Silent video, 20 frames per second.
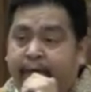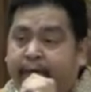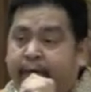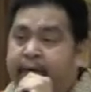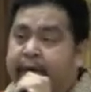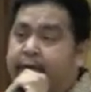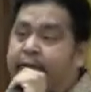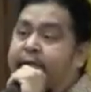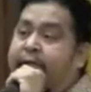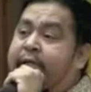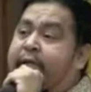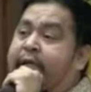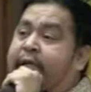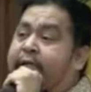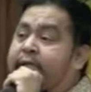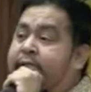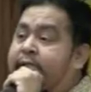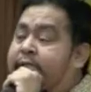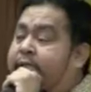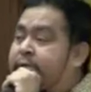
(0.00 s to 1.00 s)

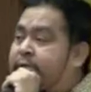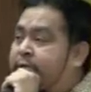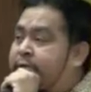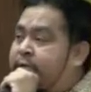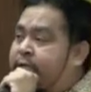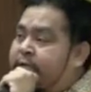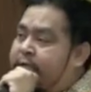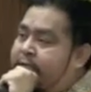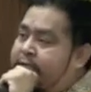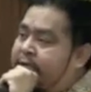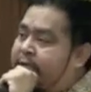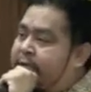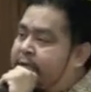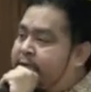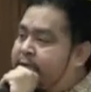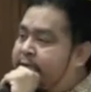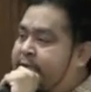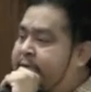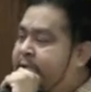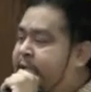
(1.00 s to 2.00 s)
Nowadays, you know,
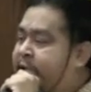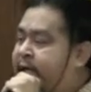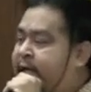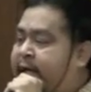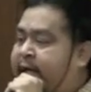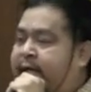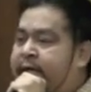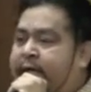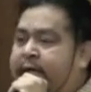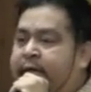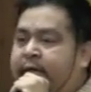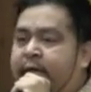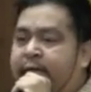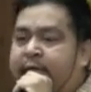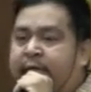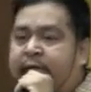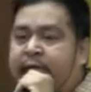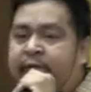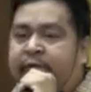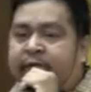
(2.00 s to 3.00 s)
the society that
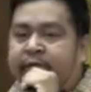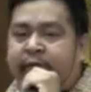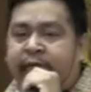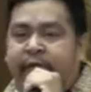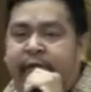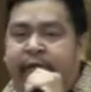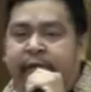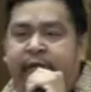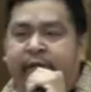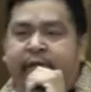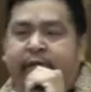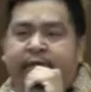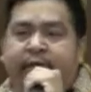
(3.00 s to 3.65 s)
we live in,